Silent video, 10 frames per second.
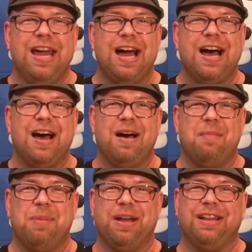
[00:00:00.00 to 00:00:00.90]

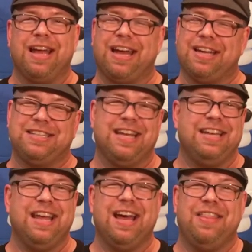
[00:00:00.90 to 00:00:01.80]
But like I
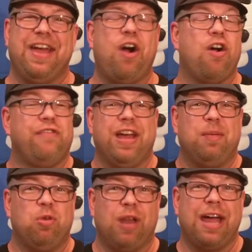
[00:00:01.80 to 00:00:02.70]
said, they are
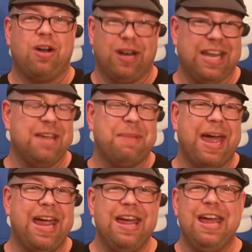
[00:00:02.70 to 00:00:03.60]
available like on
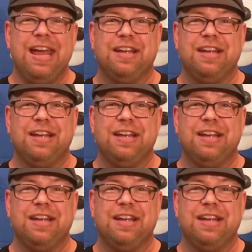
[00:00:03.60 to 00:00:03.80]
eBay.